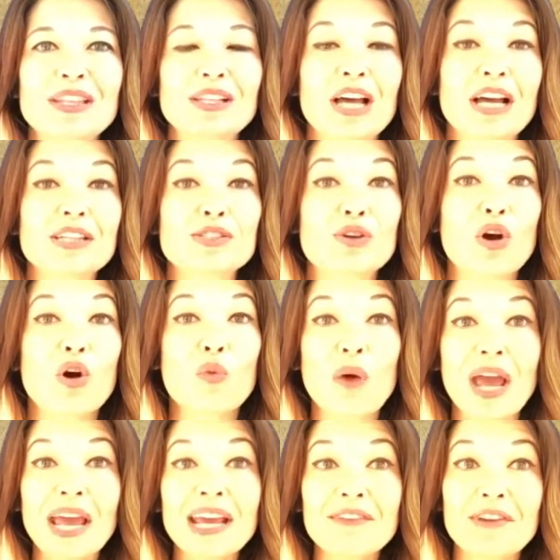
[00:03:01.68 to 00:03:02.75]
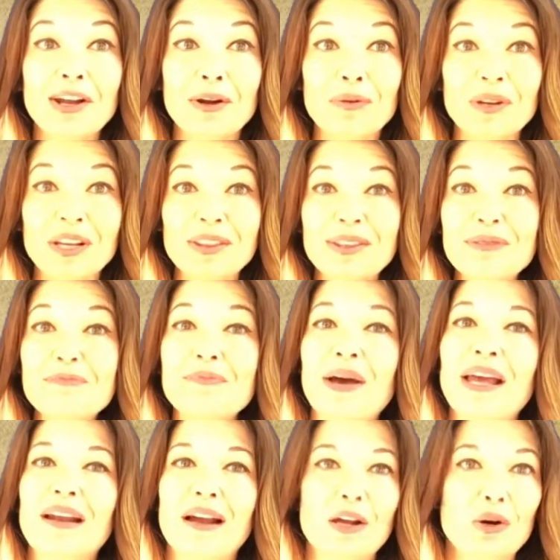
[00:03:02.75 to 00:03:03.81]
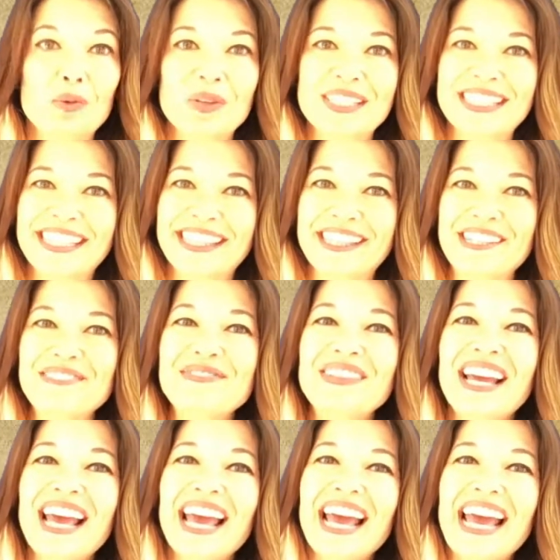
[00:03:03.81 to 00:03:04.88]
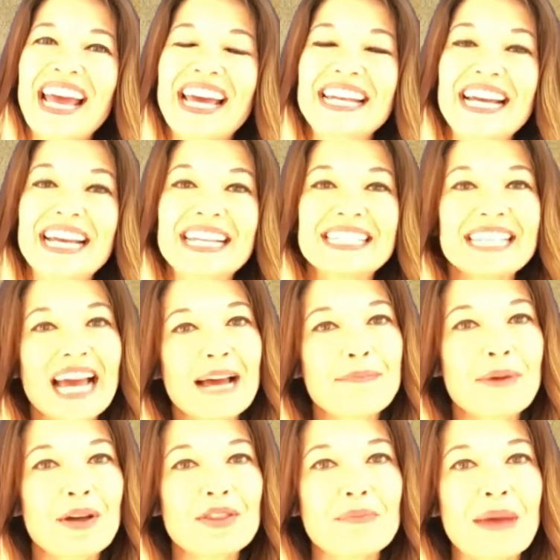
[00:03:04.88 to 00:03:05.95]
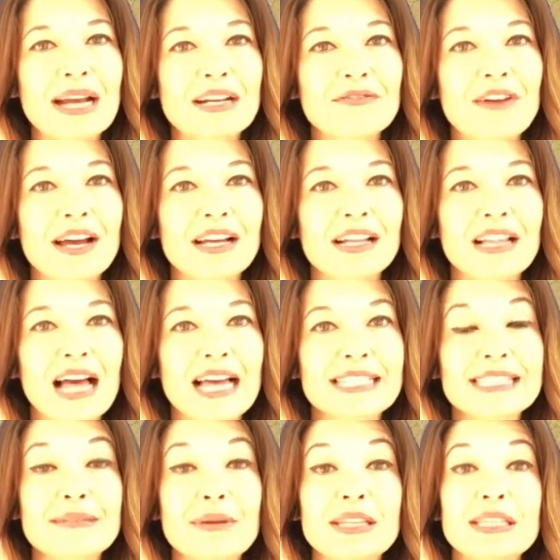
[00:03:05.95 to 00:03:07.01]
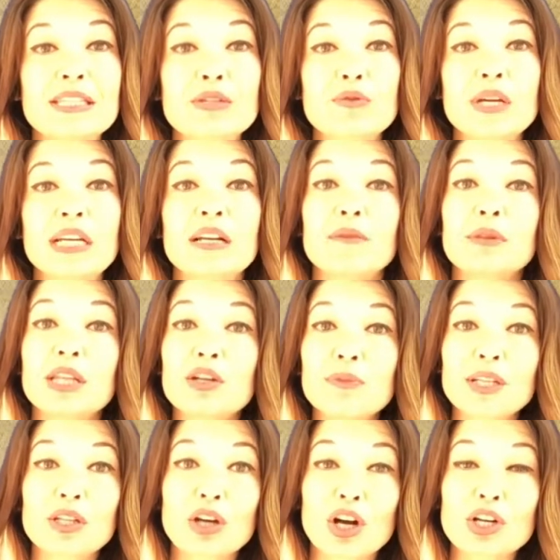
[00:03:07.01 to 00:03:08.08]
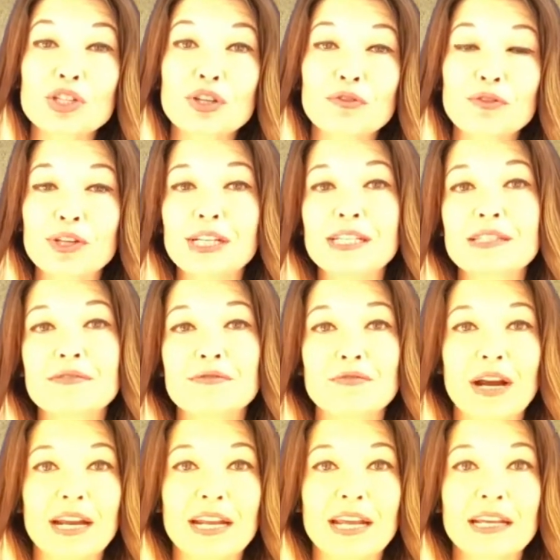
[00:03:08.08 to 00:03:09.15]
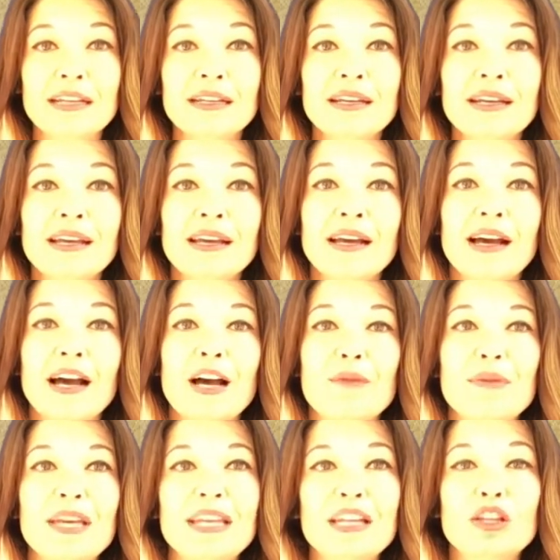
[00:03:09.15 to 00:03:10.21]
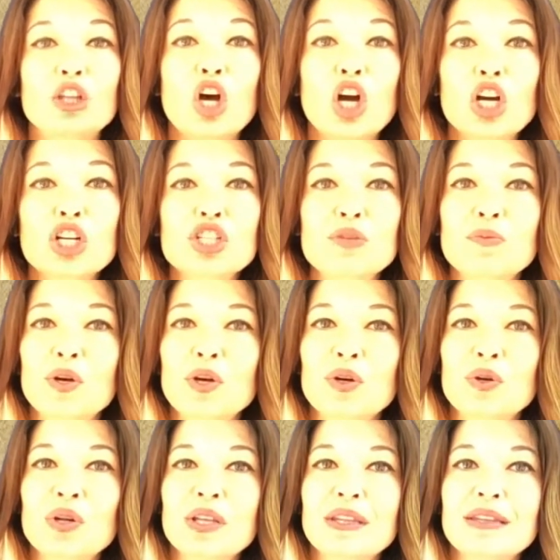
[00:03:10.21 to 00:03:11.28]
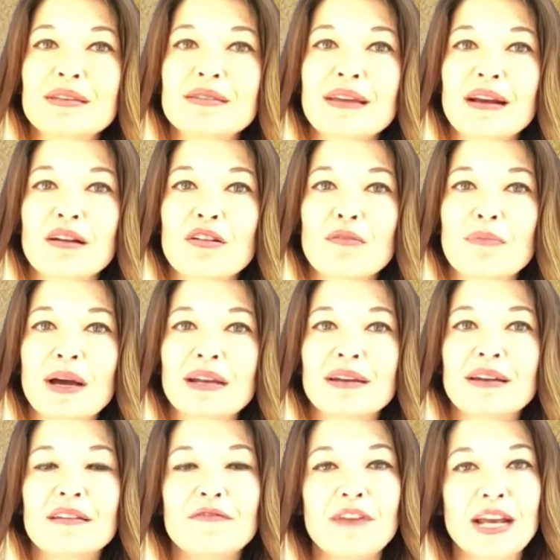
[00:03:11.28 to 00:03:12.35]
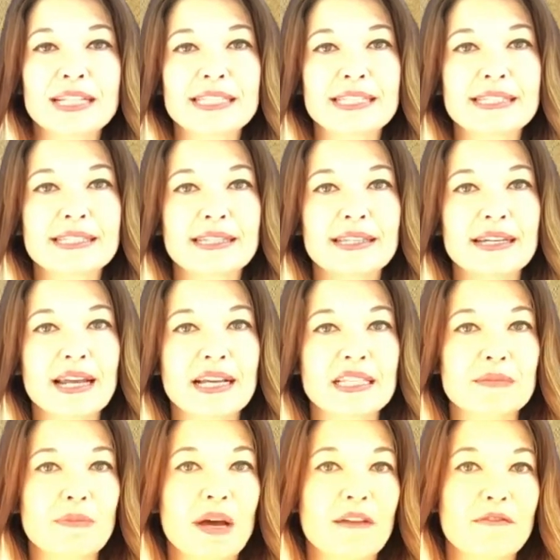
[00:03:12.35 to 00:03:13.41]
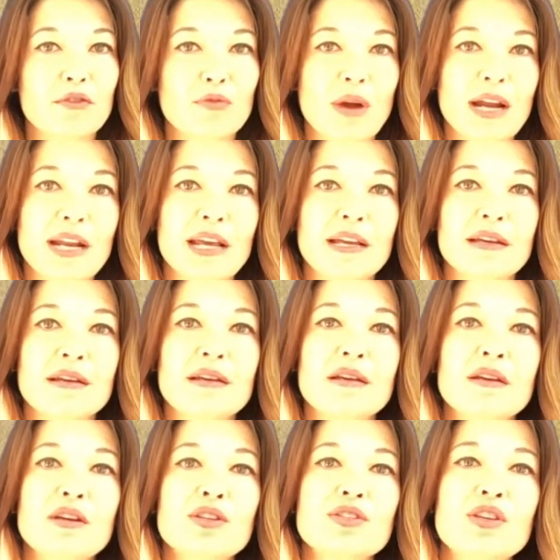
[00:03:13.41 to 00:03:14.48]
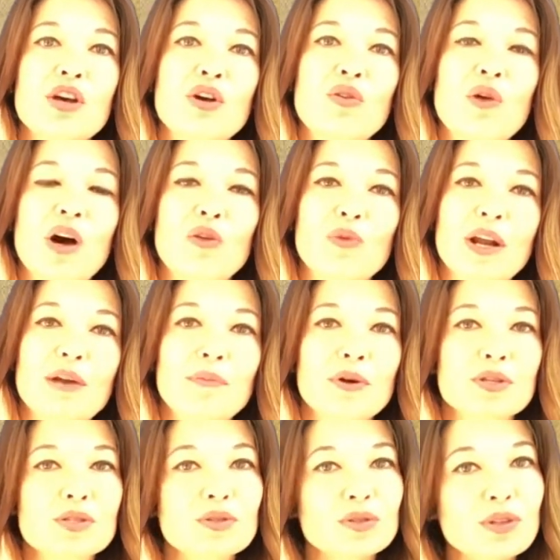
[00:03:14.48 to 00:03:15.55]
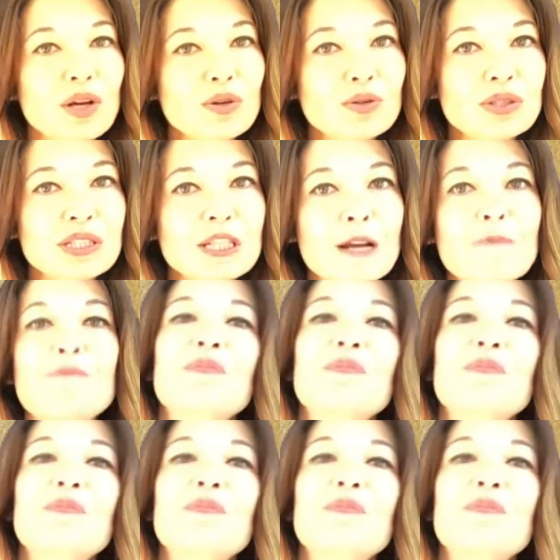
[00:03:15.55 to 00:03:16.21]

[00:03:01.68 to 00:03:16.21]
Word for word: the lines go away if I don't need them, but I always need them. And I can tap on the magnifying glass to make the screen a little bit larger for ease of writing. In enlarged mode, this arrow button advances to the next spot for writing. So I'll write a personal note